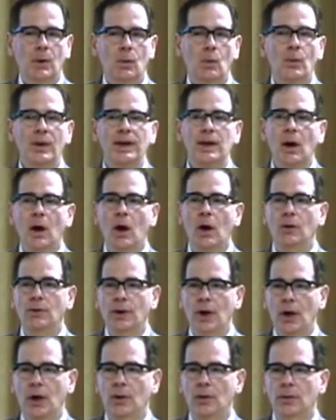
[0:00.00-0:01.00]
We
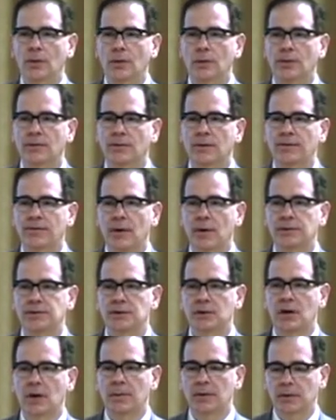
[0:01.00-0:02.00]
all know, for
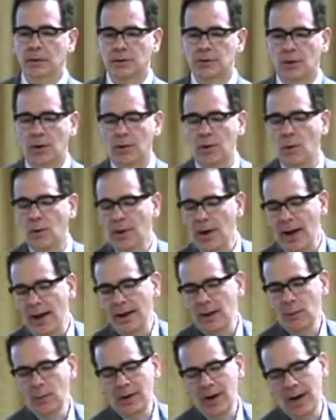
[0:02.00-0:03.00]
folks who come into drug court,
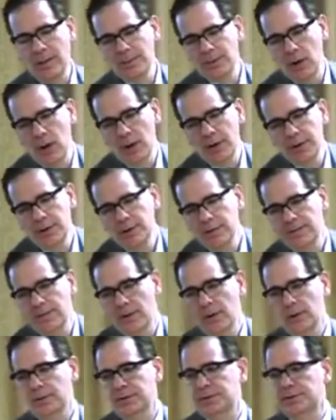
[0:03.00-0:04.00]
when I'm talking to
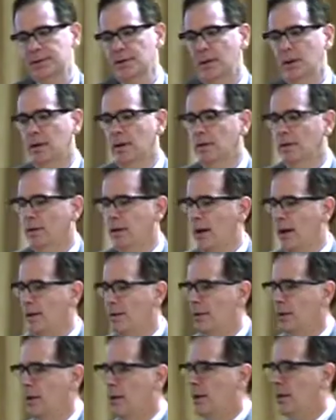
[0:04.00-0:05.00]
folks
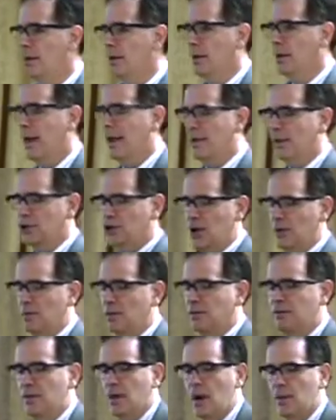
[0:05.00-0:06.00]
like a
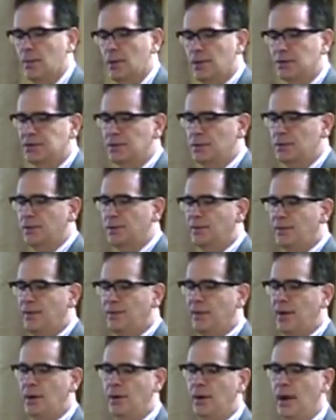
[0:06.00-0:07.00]
Chamber of Commerce,
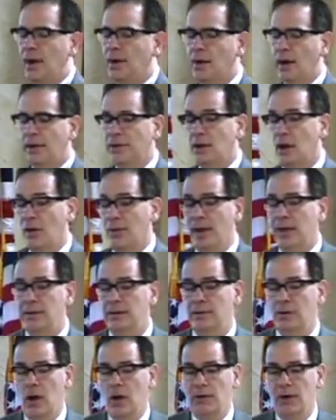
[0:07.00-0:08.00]
they're not like,
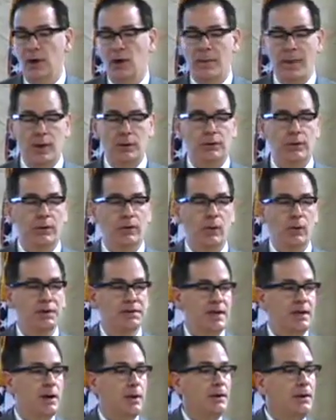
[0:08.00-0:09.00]
y'all know about drug
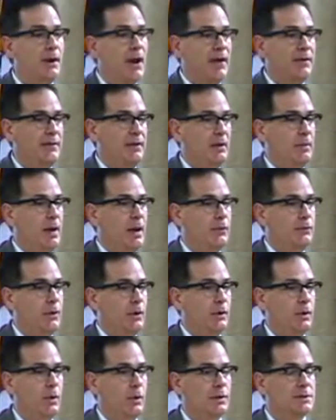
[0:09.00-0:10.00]
courts. They know nothing about
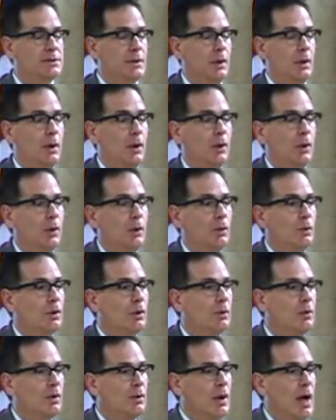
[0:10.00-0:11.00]
drug courts.
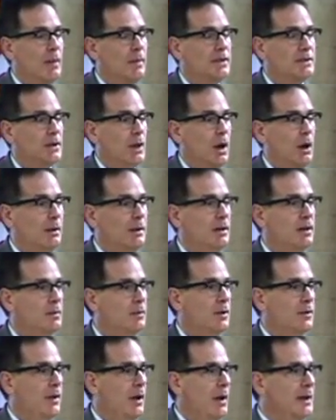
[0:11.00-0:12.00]
Well, I'll be talking to
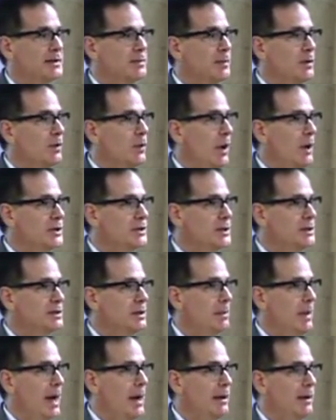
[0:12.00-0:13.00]
them or they'll ask me questions
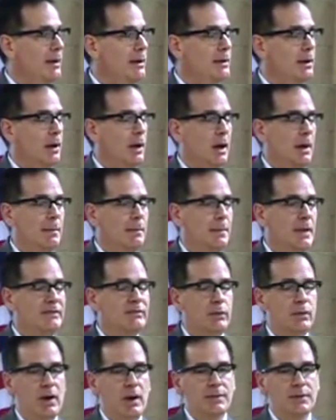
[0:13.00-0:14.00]
about it,
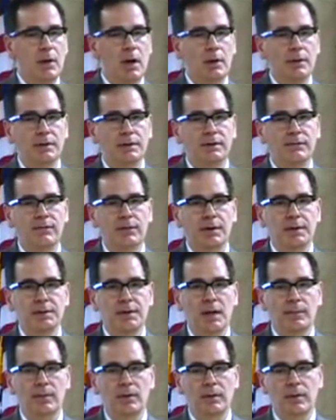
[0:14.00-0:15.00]
even when I'm talking to, for
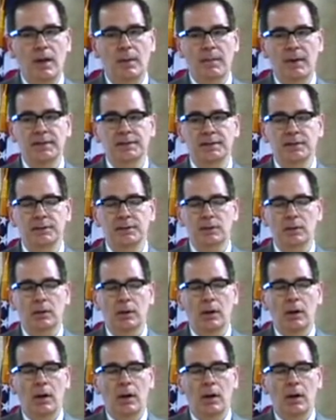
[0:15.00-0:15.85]
example, like my sister.